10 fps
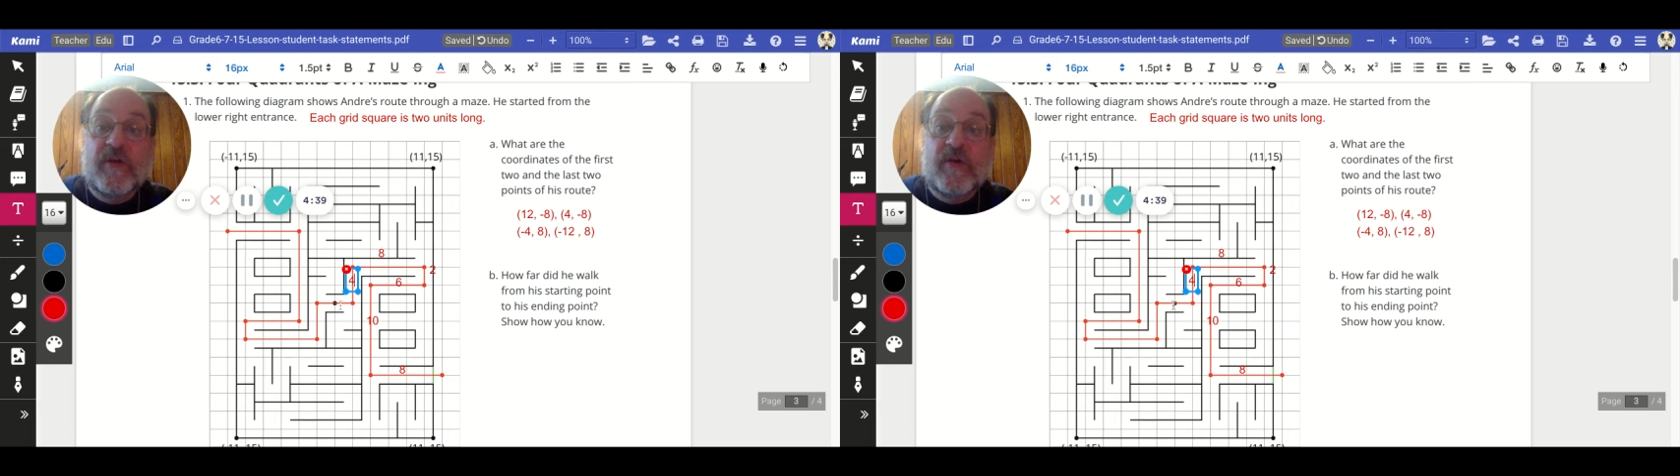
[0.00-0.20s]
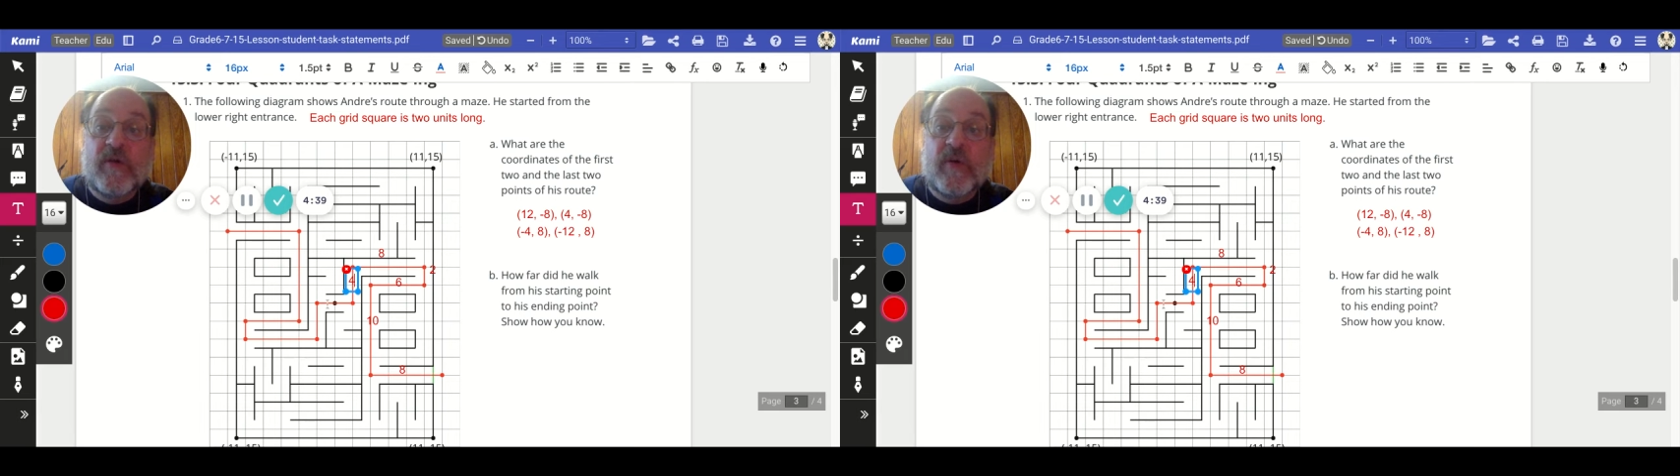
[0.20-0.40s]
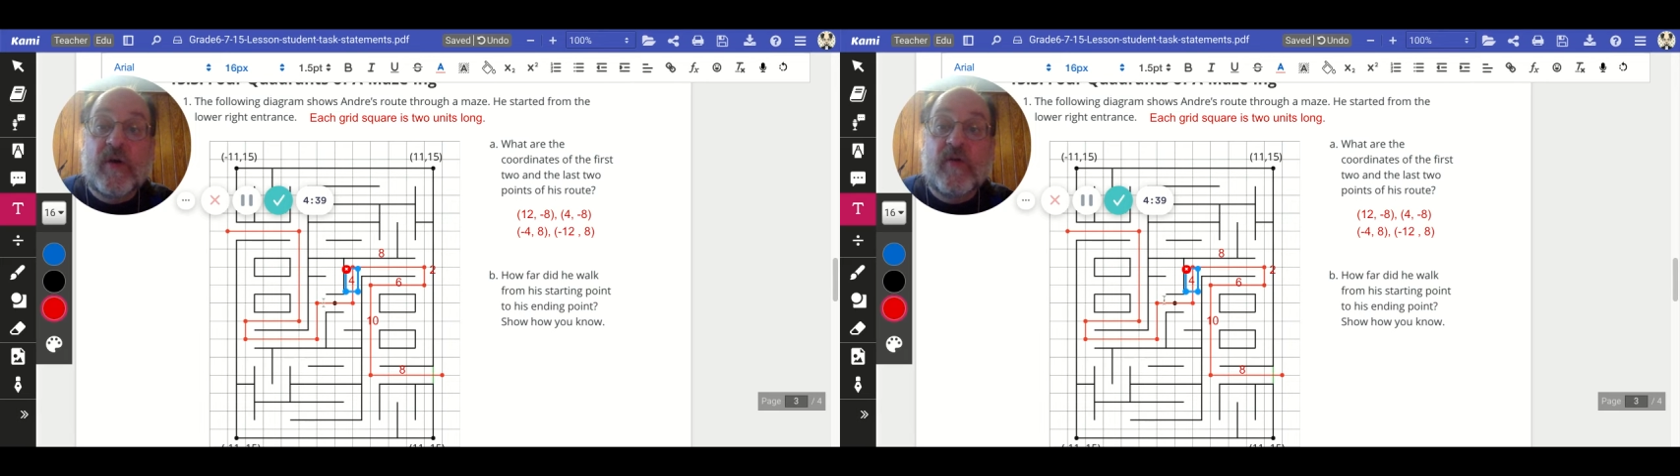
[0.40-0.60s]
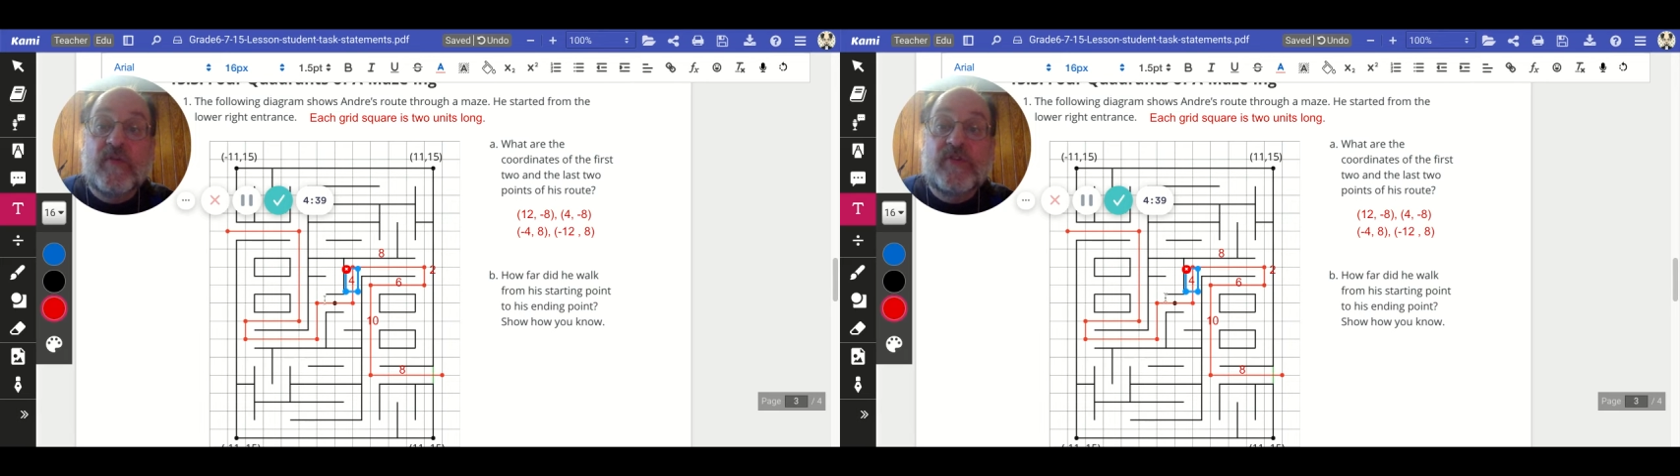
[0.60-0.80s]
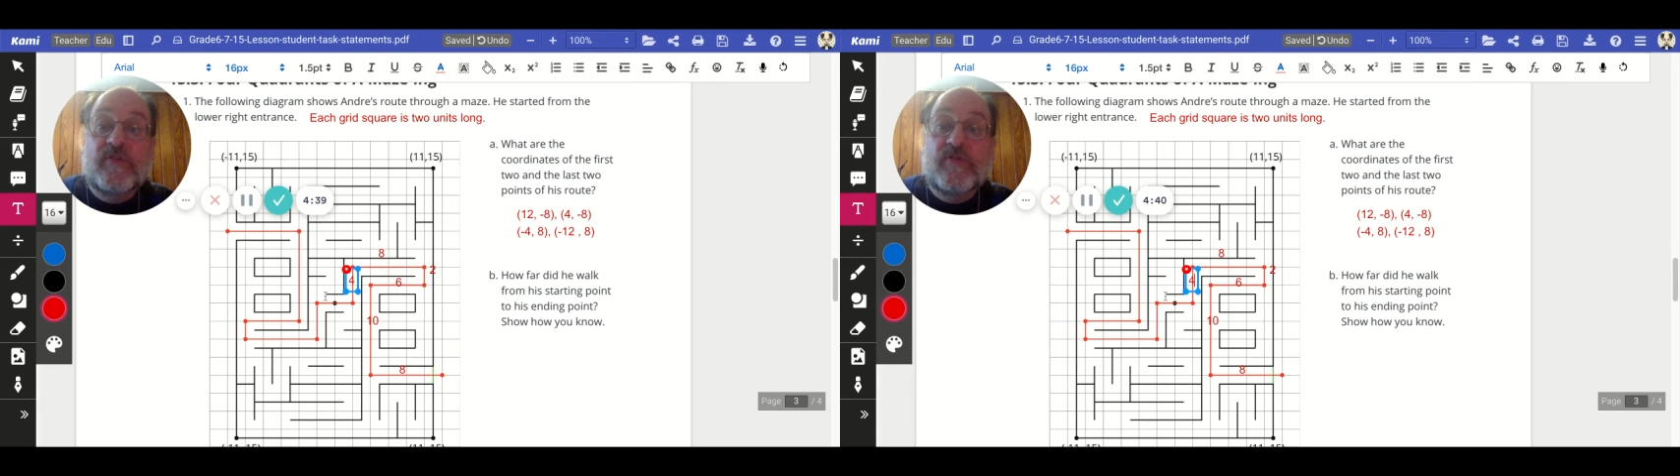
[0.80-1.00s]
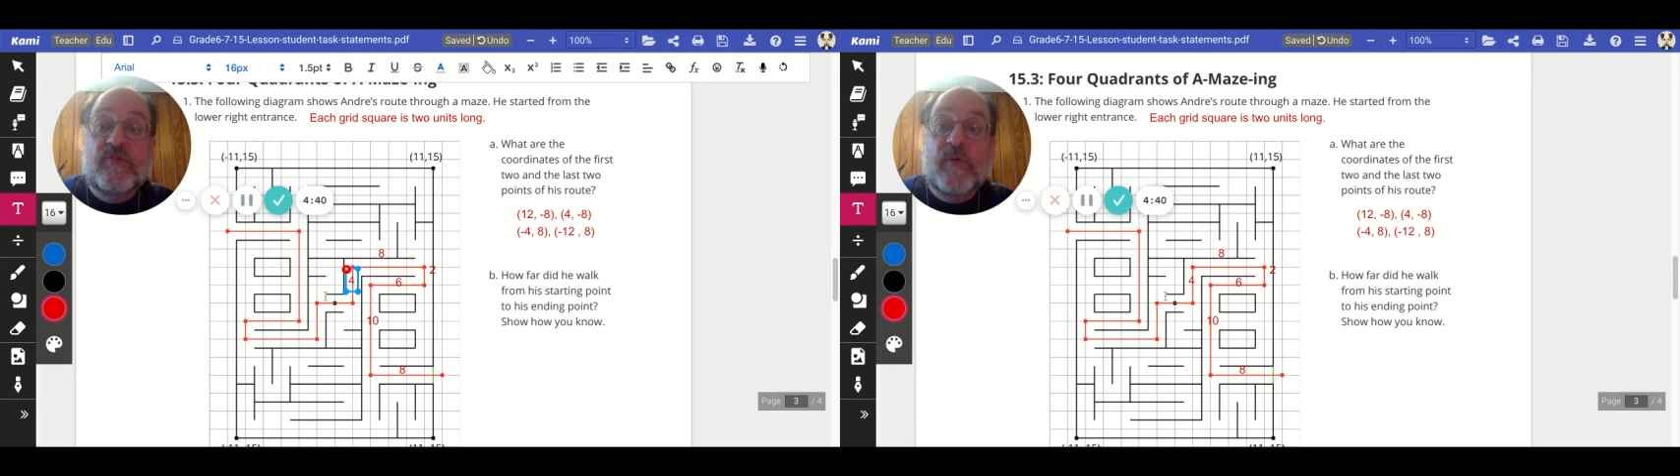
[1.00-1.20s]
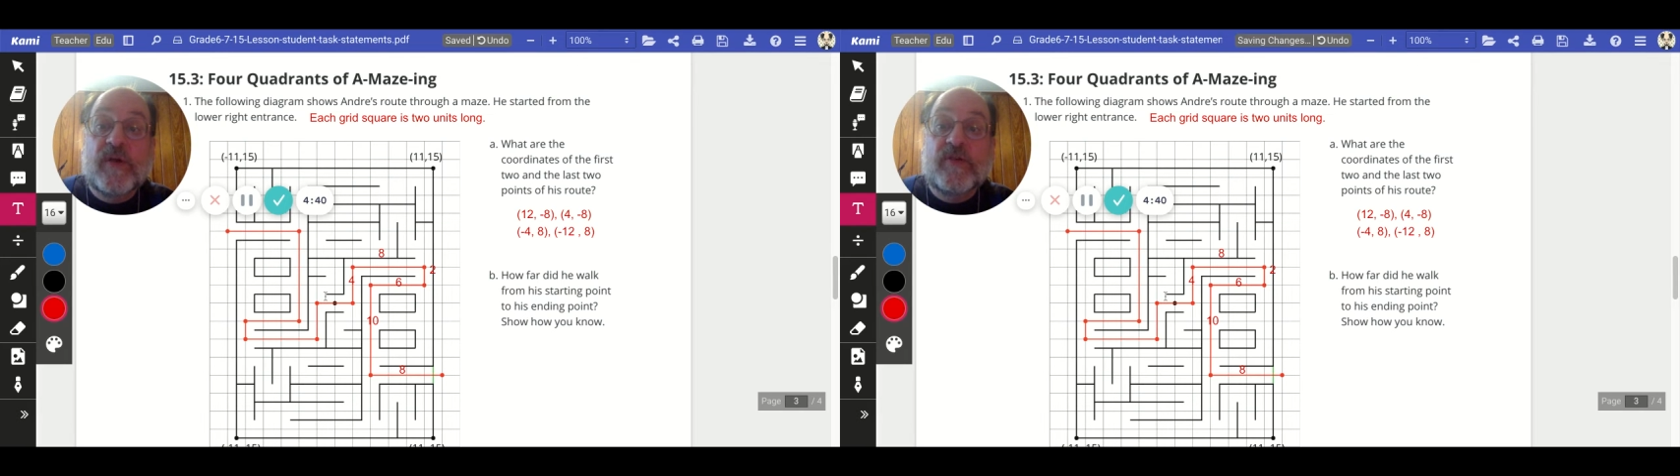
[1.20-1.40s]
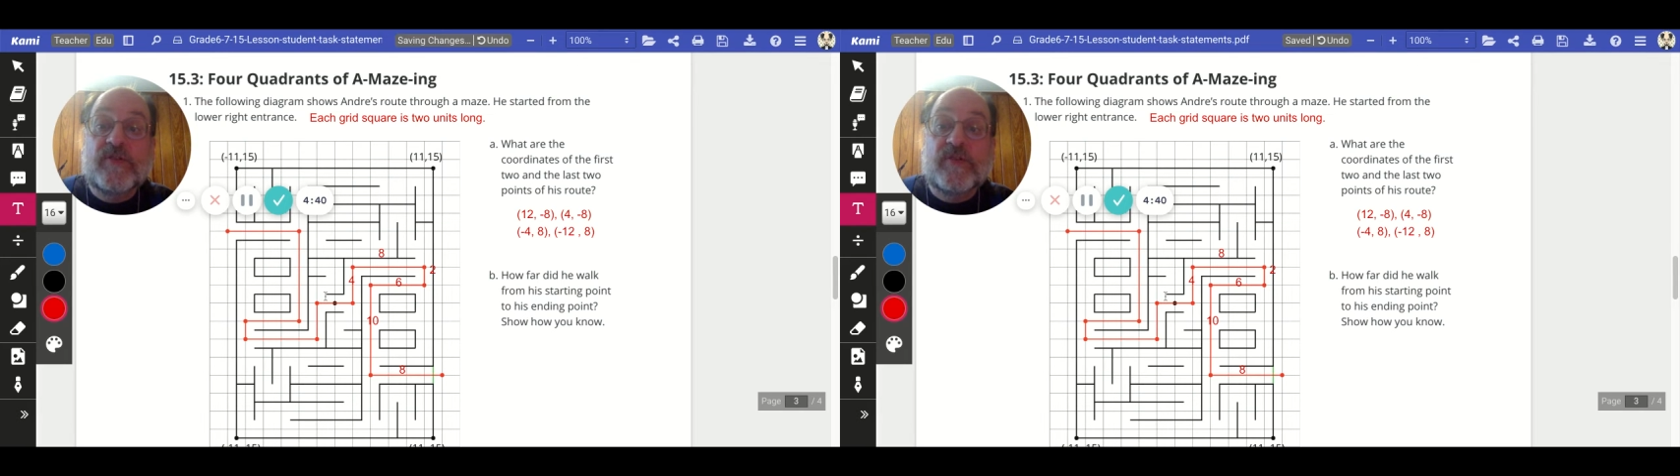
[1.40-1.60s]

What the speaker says: Going over 2 squares